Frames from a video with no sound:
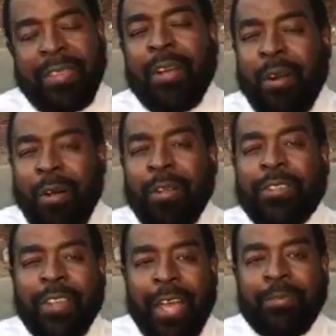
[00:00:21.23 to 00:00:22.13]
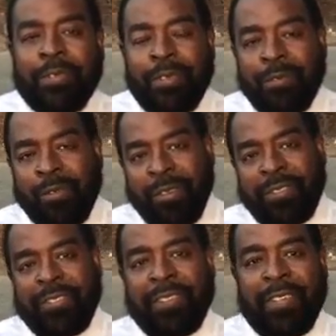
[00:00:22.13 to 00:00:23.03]
There are all types of
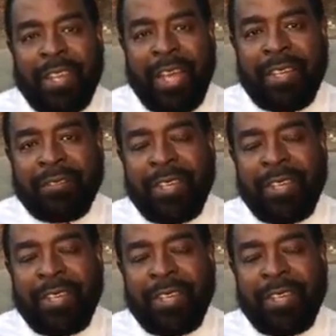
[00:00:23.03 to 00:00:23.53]
divorces in life,